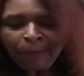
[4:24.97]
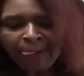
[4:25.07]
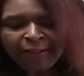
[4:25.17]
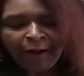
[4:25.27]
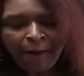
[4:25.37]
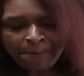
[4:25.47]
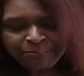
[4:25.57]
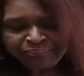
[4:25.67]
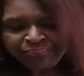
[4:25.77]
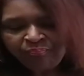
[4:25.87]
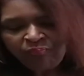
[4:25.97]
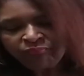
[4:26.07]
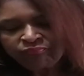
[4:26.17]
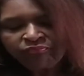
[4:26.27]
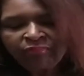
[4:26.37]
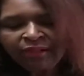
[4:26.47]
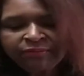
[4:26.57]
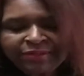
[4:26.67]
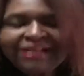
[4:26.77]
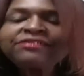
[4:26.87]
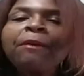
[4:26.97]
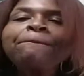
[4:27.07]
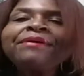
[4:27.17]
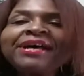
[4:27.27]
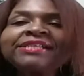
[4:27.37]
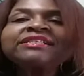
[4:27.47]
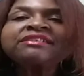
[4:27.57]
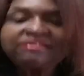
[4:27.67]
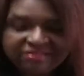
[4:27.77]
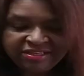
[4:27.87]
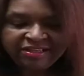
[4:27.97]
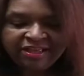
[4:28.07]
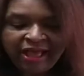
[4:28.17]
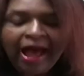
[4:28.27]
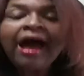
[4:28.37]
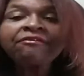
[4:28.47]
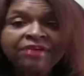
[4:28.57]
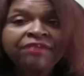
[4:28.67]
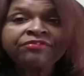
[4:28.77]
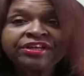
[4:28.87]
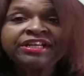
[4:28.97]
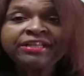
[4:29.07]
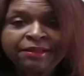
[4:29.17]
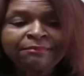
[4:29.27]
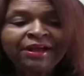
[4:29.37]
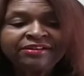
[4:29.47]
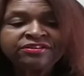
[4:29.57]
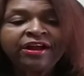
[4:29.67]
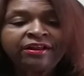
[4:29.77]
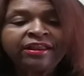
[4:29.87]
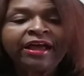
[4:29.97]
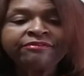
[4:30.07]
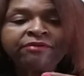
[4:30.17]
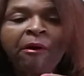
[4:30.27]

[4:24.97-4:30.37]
y'all, that's the best cookie I have ever eaten in my entire life.